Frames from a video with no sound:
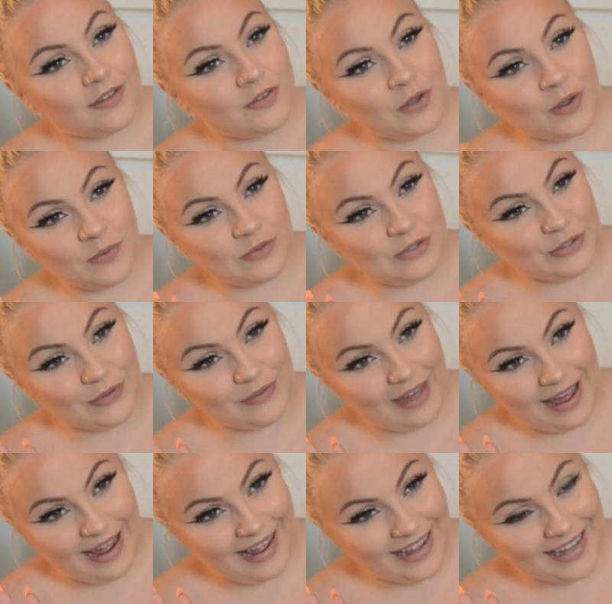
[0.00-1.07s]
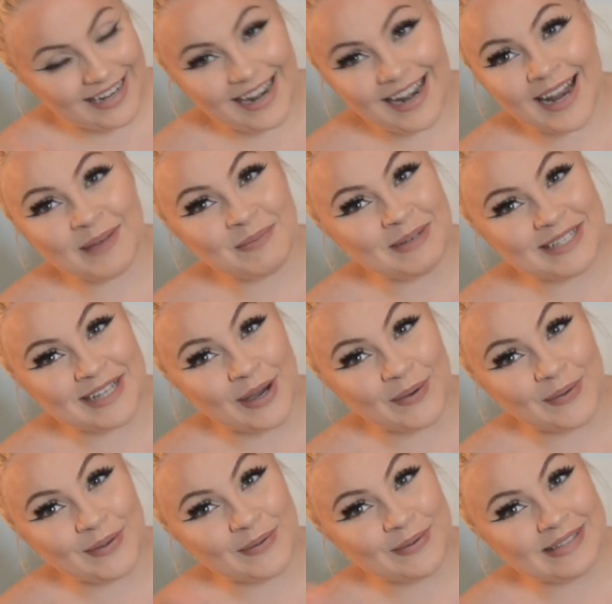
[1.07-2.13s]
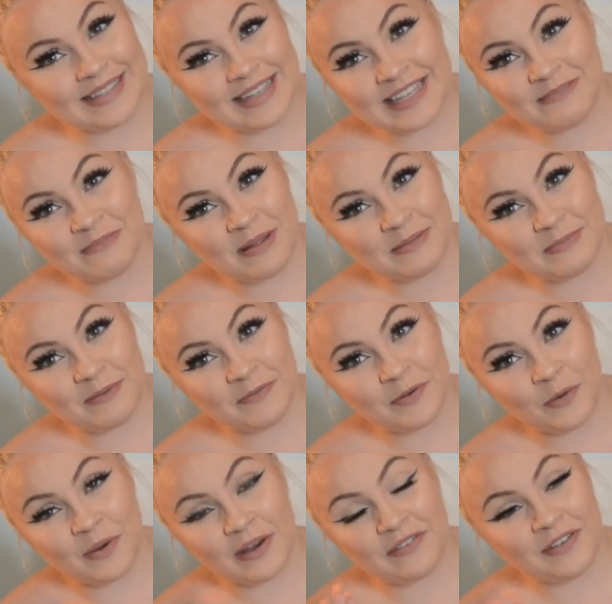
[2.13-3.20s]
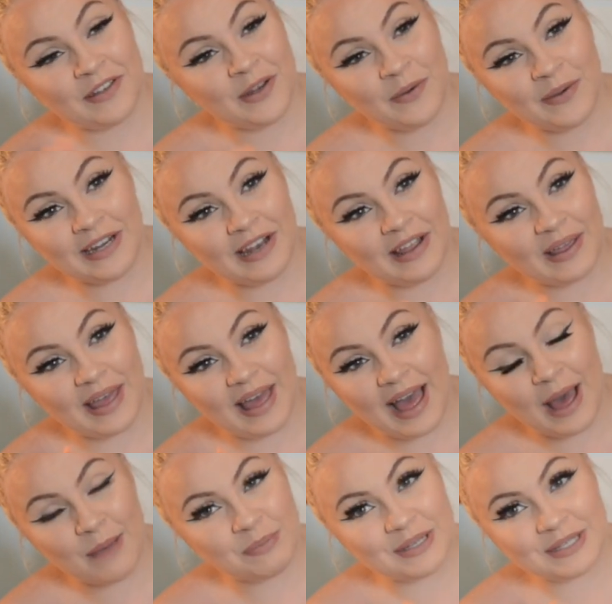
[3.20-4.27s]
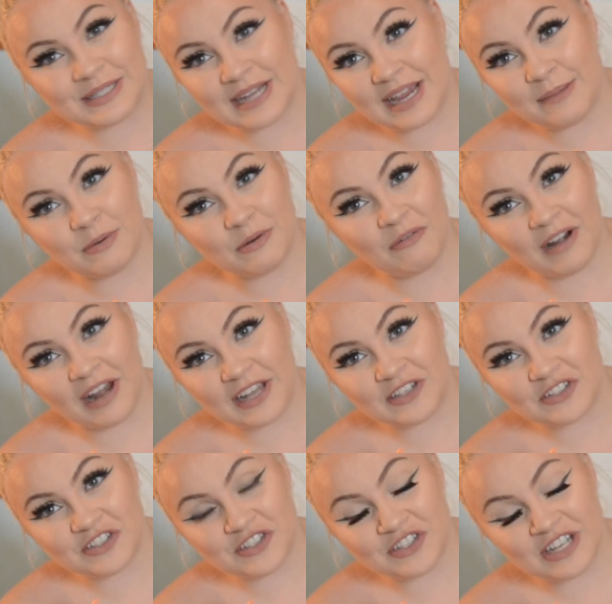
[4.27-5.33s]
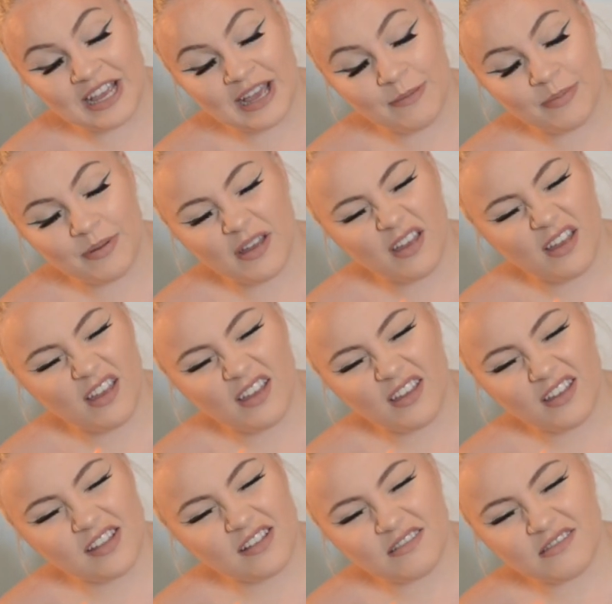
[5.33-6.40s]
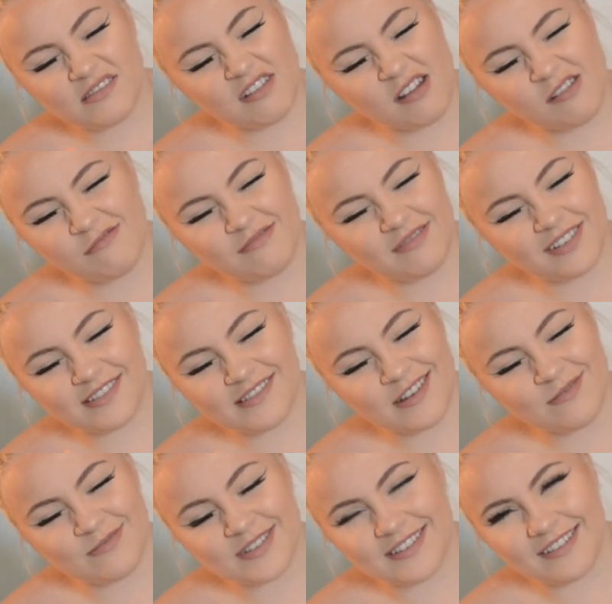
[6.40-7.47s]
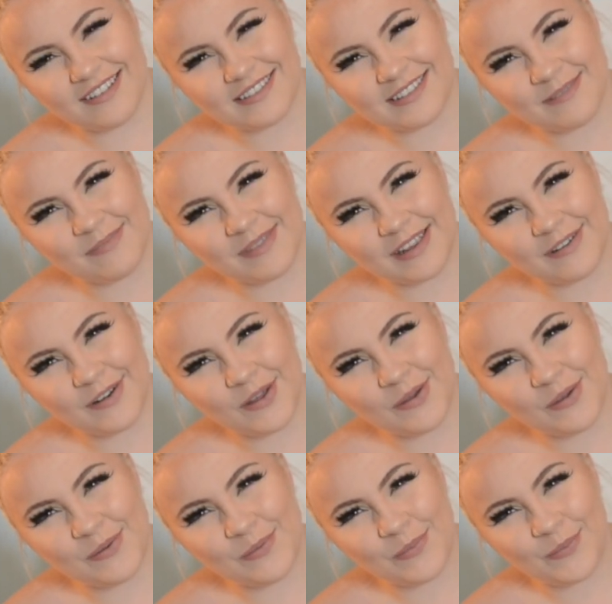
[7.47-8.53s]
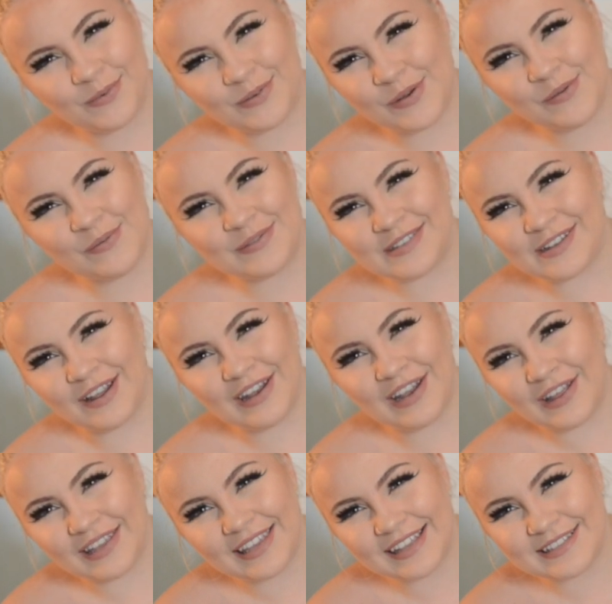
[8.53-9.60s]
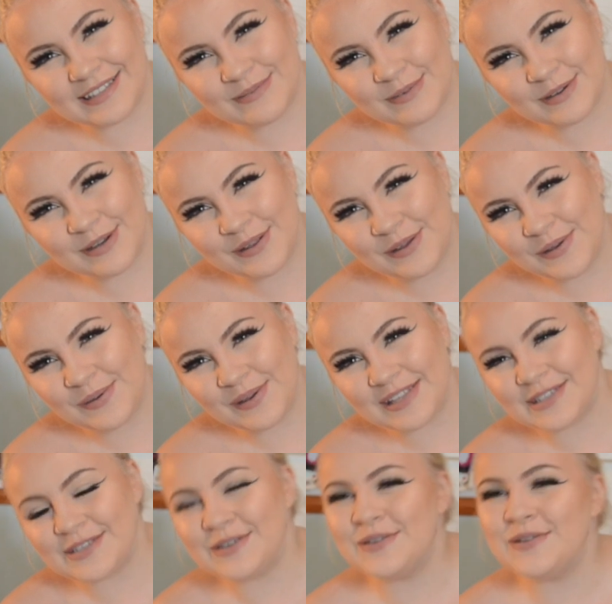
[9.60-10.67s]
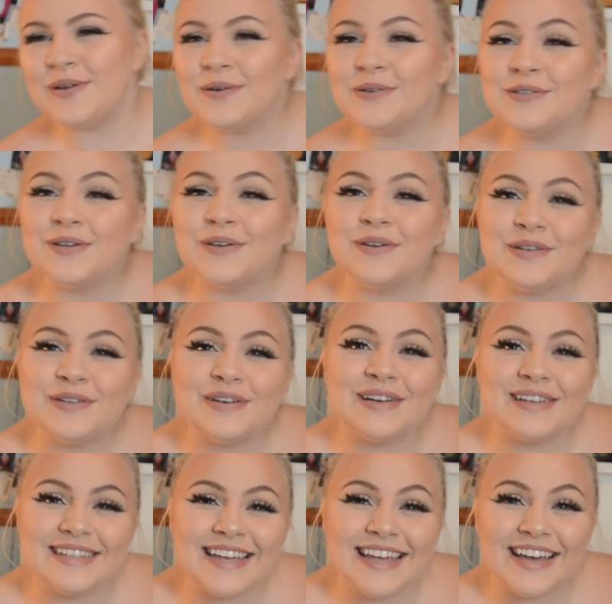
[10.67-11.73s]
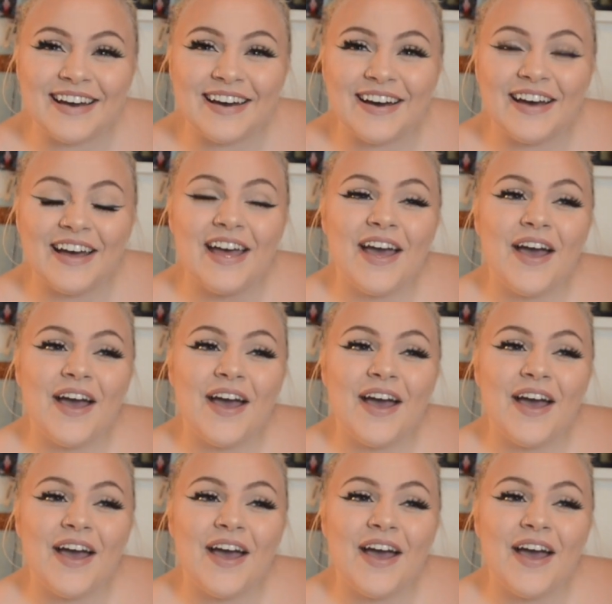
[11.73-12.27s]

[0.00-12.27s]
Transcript: Don't do that. Let me tell you, 6 months before, if you're not in like a happy, stable relationship, don't start something new. Don't start liking someone new. It's not a good idea.